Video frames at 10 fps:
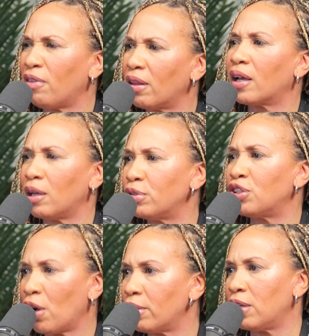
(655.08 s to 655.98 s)
You felt like
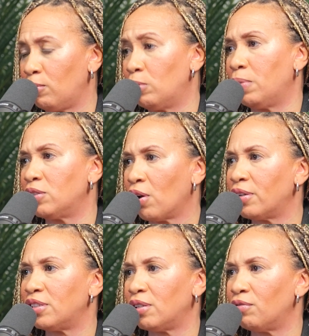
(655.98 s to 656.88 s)
it would be
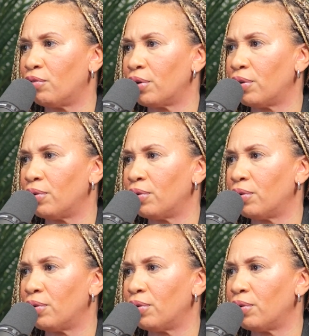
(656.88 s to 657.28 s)
tarnishing for